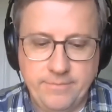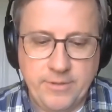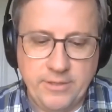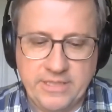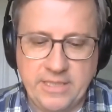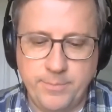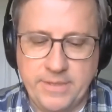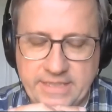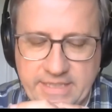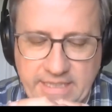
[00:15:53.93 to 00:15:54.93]
whose
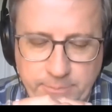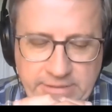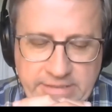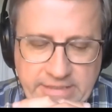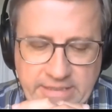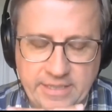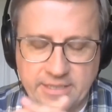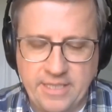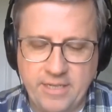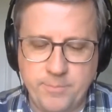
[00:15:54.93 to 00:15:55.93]
opening statement,
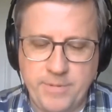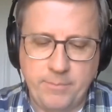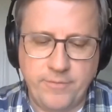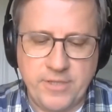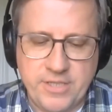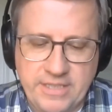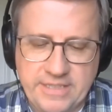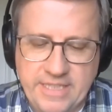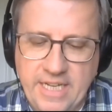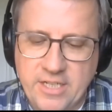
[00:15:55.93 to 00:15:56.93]
the opening provision
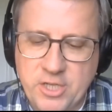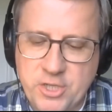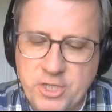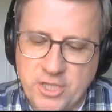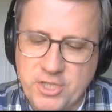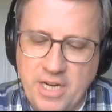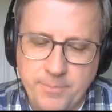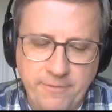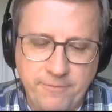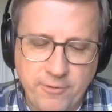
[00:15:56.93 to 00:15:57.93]
is, the English church shall
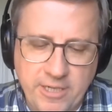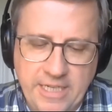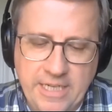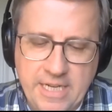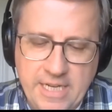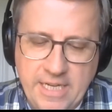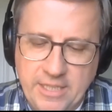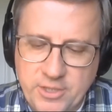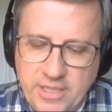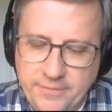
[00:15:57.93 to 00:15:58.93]
be free
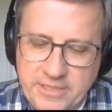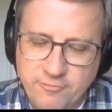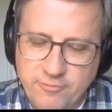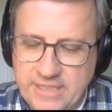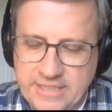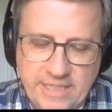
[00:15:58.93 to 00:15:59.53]
and shall have its rights